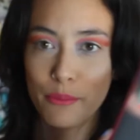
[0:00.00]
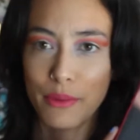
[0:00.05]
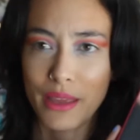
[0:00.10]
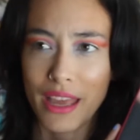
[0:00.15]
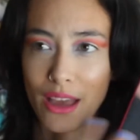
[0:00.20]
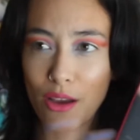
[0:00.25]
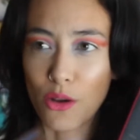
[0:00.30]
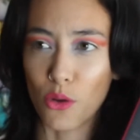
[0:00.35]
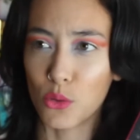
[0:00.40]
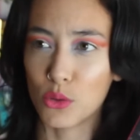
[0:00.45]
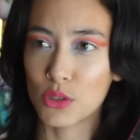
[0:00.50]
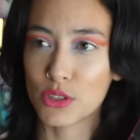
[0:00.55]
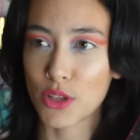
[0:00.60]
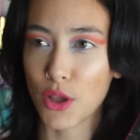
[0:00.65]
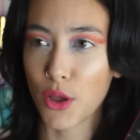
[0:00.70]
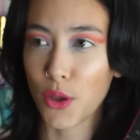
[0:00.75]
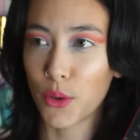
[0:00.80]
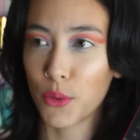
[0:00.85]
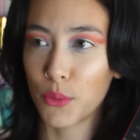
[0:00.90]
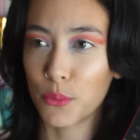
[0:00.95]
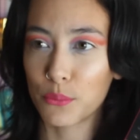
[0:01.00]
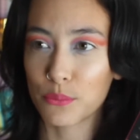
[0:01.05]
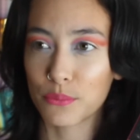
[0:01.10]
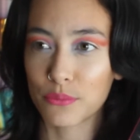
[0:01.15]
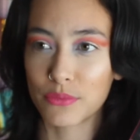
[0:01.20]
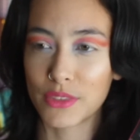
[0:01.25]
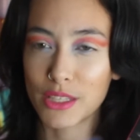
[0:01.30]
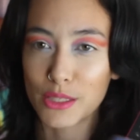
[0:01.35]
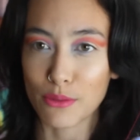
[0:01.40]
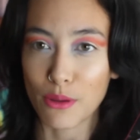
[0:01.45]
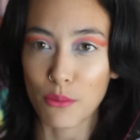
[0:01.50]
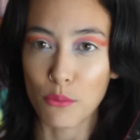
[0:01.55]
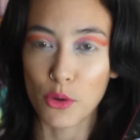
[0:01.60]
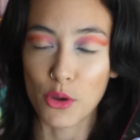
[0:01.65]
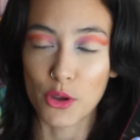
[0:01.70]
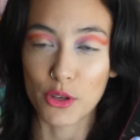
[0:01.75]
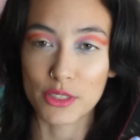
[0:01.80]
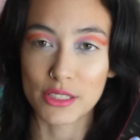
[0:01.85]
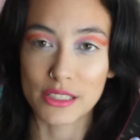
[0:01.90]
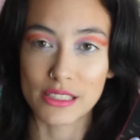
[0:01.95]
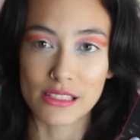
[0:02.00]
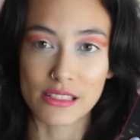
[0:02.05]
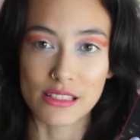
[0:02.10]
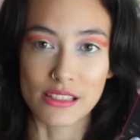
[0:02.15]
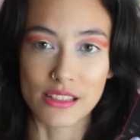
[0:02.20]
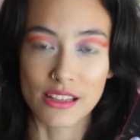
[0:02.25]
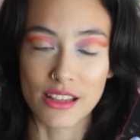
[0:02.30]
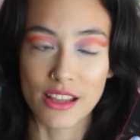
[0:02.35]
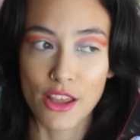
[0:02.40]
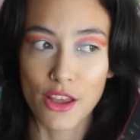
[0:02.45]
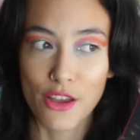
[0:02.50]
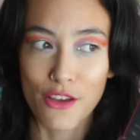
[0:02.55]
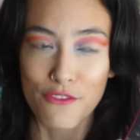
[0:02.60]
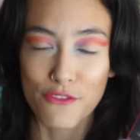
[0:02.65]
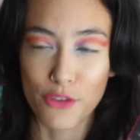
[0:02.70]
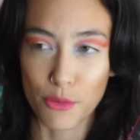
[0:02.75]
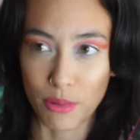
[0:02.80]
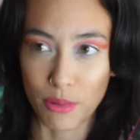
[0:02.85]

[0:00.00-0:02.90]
But yeah, also this one works for